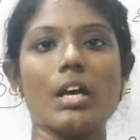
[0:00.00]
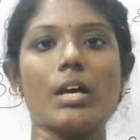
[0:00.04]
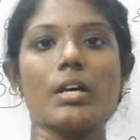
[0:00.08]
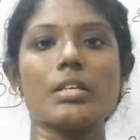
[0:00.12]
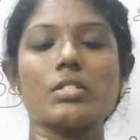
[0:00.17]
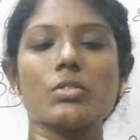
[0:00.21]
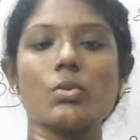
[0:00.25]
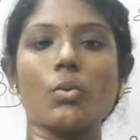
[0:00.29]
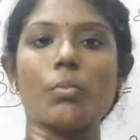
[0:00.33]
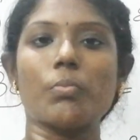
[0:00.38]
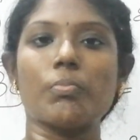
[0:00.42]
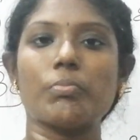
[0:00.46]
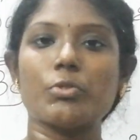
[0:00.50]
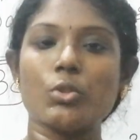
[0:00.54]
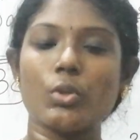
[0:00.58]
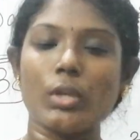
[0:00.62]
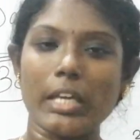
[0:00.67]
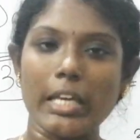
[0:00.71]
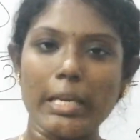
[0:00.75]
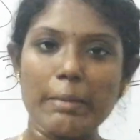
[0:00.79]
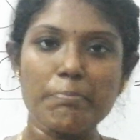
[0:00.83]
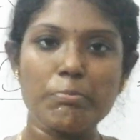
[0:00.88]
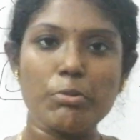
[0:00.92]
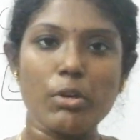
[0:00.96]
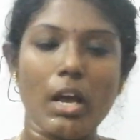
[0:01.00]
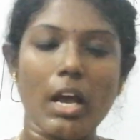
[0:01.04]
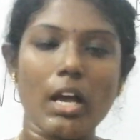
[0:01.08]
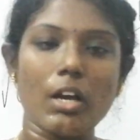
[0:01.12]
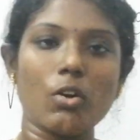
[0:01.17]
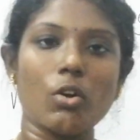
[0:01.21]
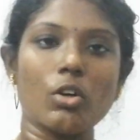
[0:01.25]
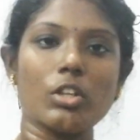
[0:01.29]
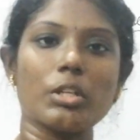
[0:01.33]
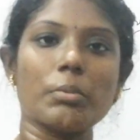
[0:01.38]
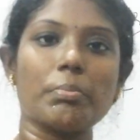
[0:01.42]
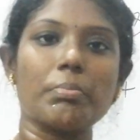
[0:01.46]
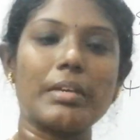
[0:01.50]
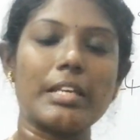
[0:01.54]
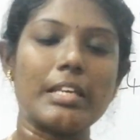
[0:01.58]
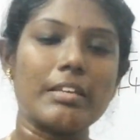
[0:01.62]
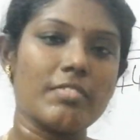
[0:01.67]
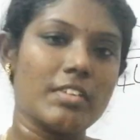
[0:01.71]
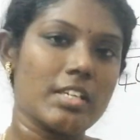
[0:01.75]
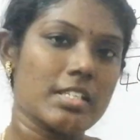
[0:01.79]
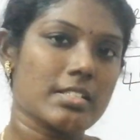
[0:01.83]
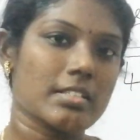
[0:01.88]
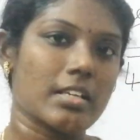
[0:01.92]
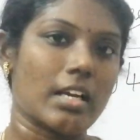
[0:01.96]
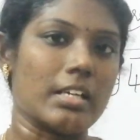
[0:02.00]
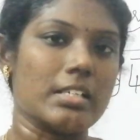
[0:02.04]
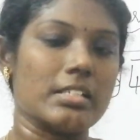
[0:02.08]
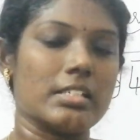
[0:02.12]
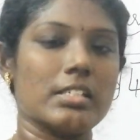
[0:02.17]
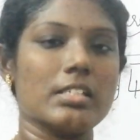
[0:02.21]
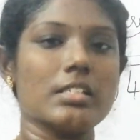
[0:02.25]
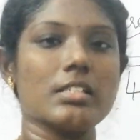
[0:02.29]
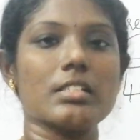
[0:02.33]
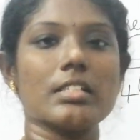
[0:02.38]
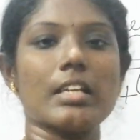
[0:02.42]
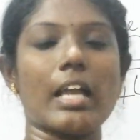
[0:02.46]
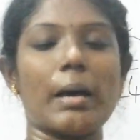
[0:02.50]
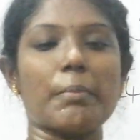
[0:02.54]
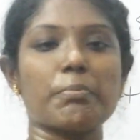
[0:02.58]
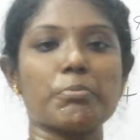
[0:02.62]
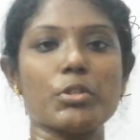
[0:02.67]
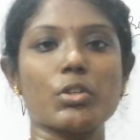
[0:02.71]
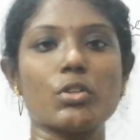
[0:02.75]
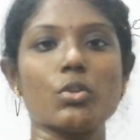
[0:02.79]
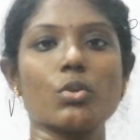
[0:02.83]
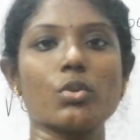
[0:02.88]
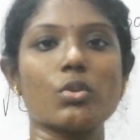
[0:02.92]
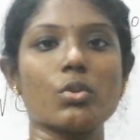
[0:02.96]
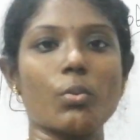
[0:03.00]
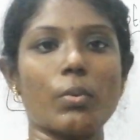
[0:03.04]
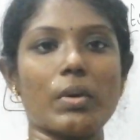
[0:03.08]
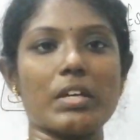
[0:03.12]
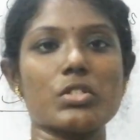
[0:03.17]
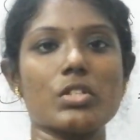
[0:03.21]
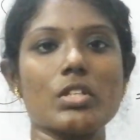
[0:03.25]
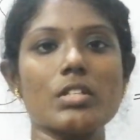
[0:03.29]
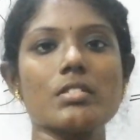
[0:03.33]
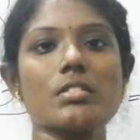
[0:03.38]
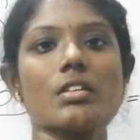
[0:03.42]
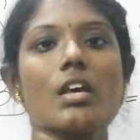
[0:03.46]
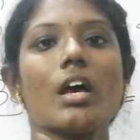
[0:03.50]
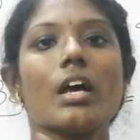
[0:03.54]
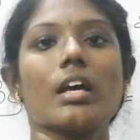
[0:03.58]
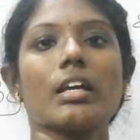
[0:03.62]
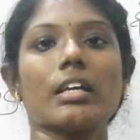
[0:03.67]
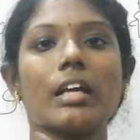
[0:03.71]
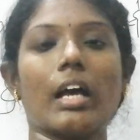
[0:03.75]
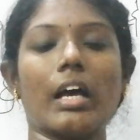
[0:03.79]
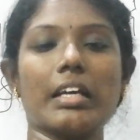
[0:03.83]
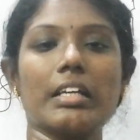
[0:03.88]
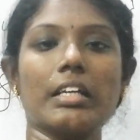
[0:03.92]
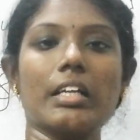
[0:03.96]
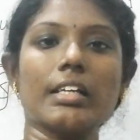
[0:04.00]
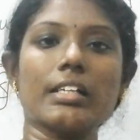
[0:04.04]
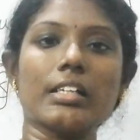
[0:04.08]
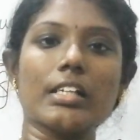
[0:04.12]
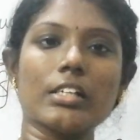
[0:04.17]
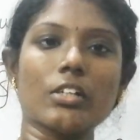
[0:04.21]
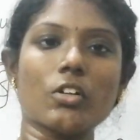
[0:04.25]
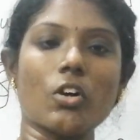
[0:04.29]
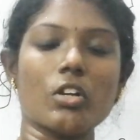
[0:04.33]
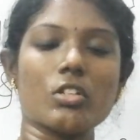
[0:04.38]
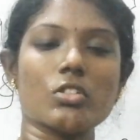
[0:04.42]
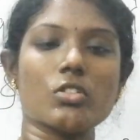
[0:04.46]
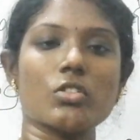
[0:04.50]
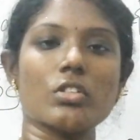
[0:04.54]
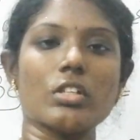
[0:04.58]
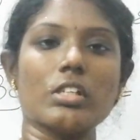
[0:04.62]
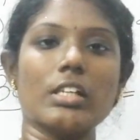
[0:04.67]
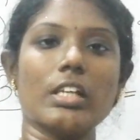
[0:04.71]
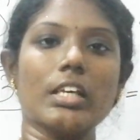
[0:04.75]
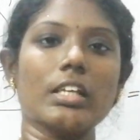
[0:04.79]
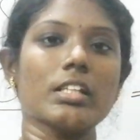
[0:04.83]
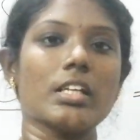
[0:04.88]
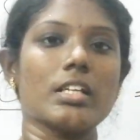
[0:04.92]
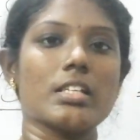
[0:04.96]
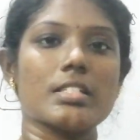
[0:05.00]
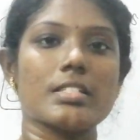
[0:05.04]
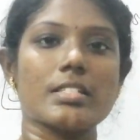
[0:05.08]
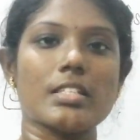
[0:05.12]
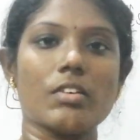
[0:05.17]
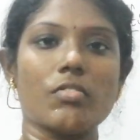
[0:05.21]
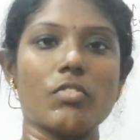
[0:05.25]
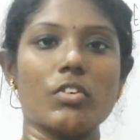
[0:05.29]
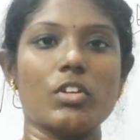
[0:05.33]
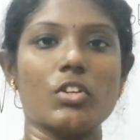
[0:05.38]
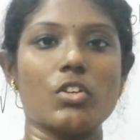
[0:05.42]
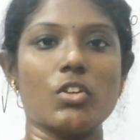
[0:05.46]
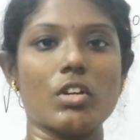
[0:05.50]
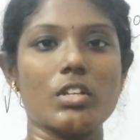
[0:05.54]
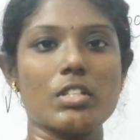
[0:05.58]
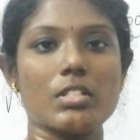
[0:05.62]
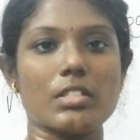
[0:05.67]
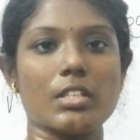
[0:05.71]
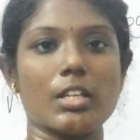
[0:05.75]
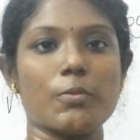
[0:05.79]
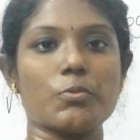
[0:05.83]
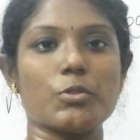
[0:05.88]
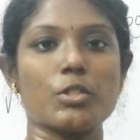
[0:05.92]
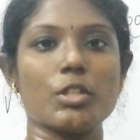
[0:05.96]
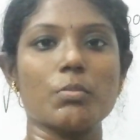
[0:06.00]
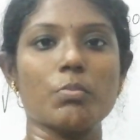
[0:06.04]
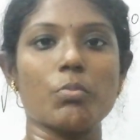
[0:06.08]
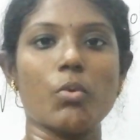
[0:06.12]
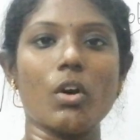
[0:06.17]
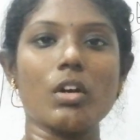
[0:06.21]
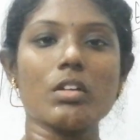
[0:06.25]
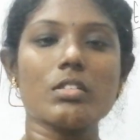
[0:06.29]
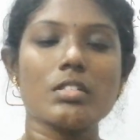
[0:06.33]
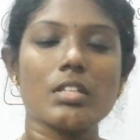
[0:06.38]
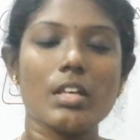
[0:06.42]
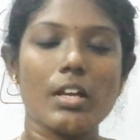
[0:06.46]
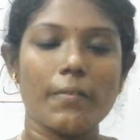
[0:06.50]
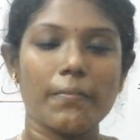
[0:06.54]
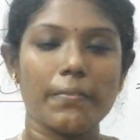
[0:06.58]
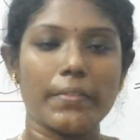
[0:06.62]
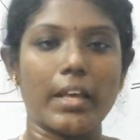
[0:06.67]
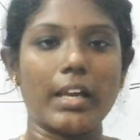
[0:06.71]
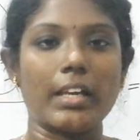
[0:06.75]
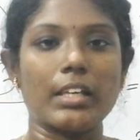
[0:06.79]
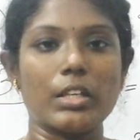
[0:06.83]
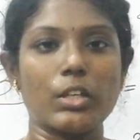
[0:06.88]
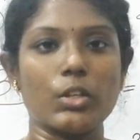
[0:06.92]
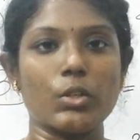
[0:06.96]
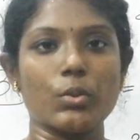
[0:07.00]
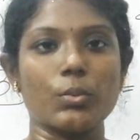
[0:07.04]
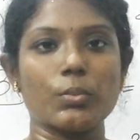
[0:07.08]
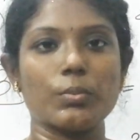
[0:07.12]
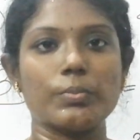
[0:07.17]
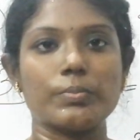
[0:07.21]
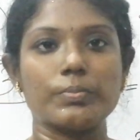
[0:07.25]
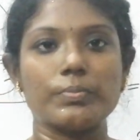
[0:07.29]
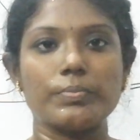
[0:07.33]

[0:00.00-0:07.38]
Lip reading: So, to keep track on the previous content and aptitude question, kindly click on to the link that is given in your description box. Thank you.